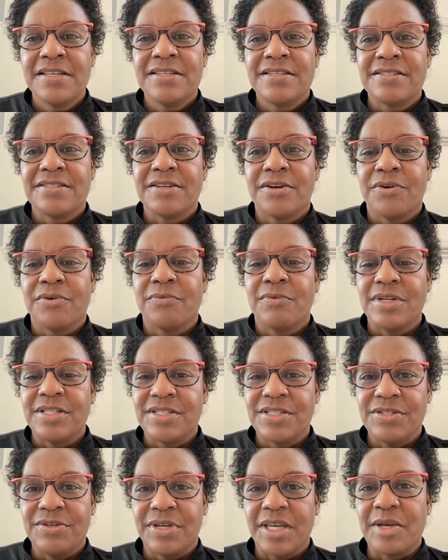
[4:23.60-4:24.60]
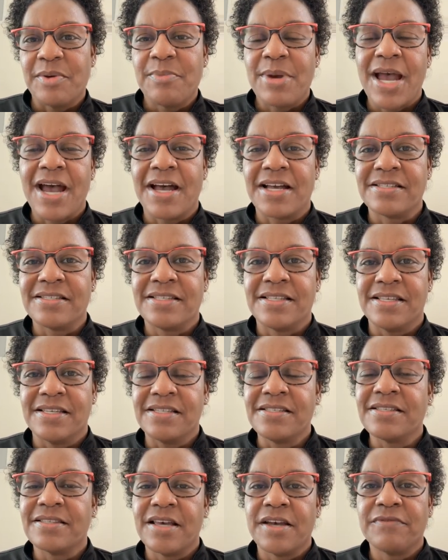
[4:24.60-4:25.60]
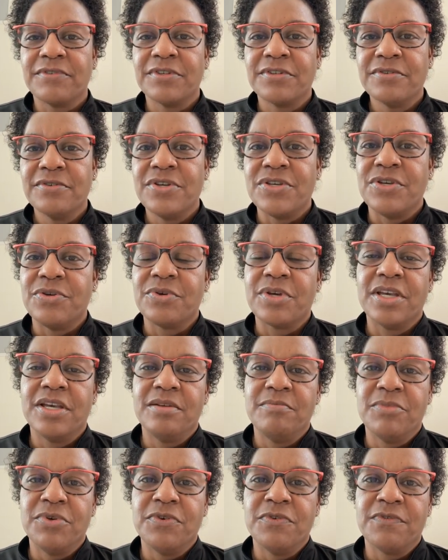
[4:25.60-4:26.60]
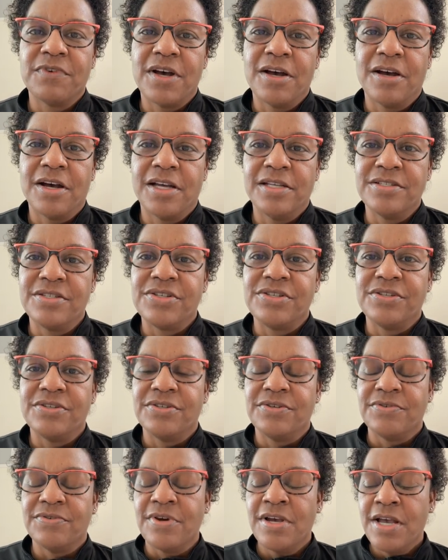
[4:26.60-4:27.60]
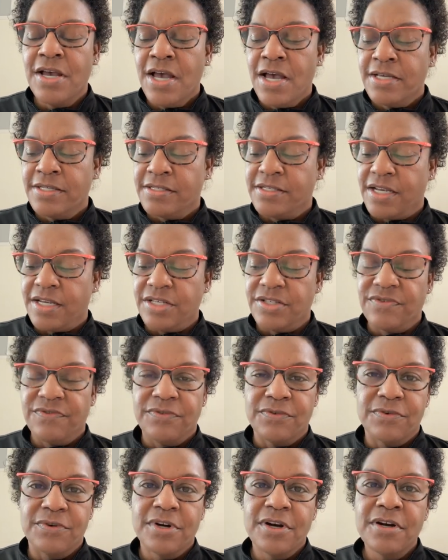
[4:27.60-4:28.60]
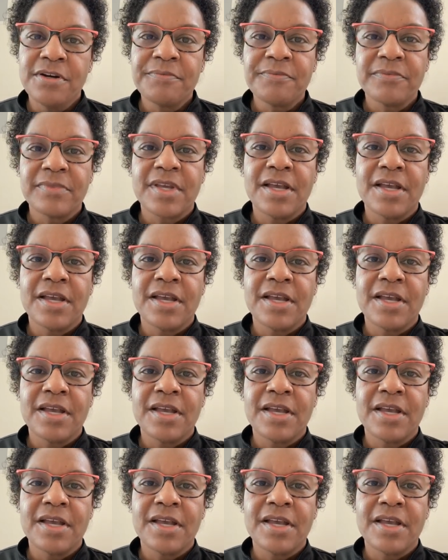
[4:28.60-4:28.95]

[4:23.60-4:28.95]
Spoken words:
So once you get past this level, you can move on to stage 4.